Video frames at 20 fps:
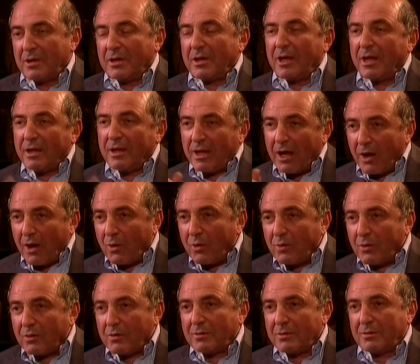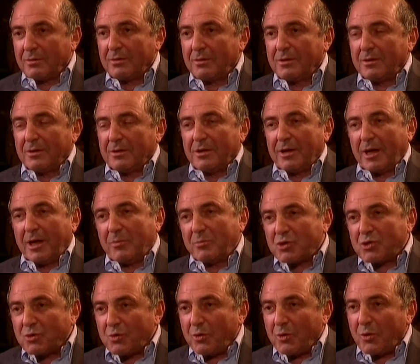And now I'm
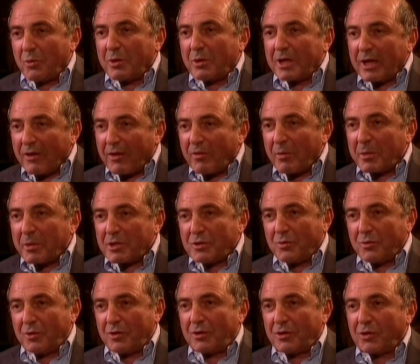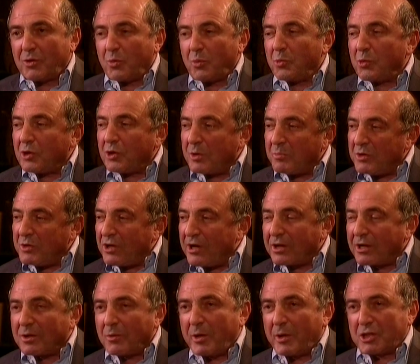sure you will have opportunity to put him
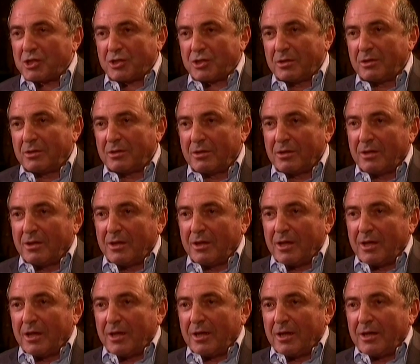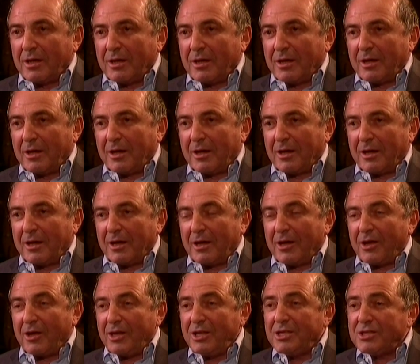direct question. Uh,
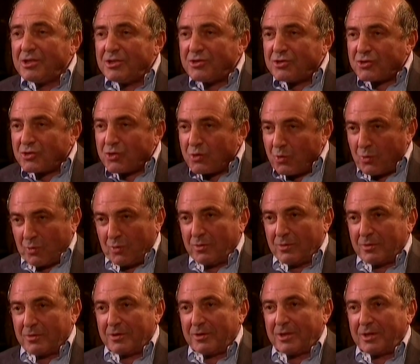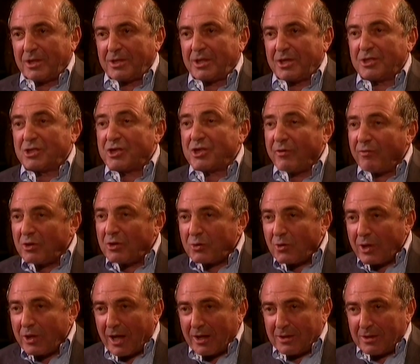is it true that he traveled to
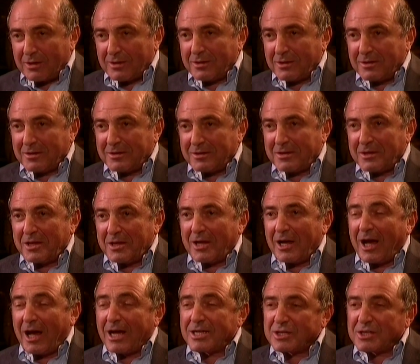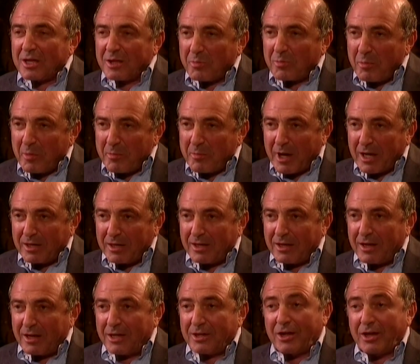London asking for money
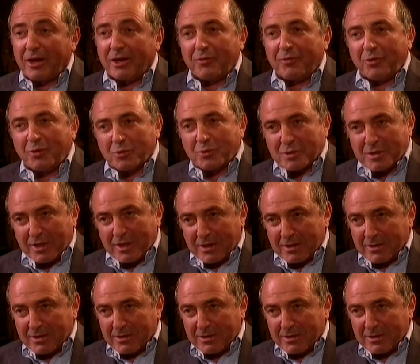and I refused that?